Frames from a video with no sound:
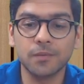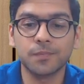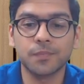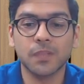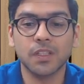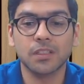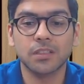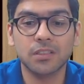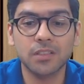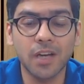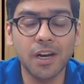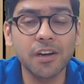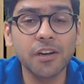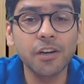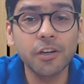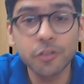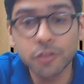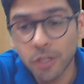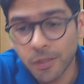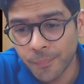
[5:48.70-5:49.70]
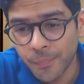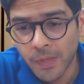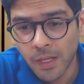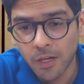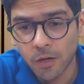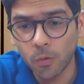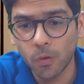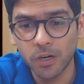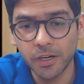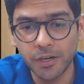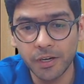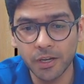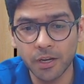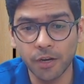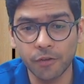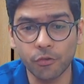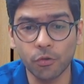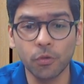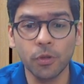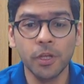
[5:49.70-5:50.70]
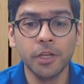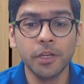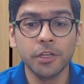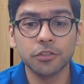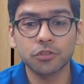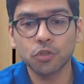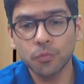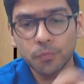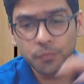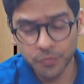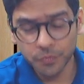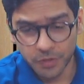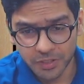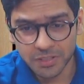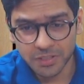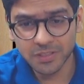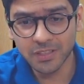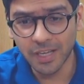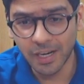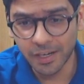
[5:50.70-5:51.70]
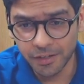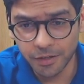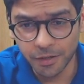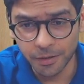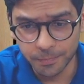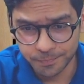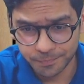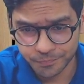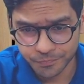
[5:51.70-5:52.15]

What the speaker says: standards on quality control. So this standard,